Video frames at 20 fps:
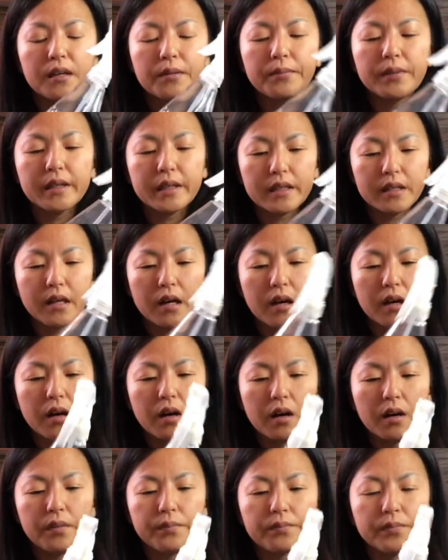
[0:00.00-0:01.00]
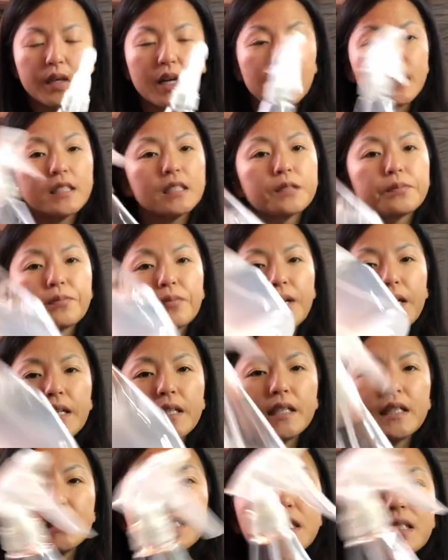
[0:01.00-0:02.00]
But I spray
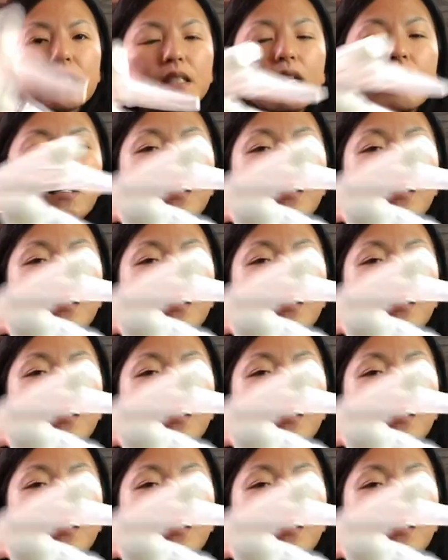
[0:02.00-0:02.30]
this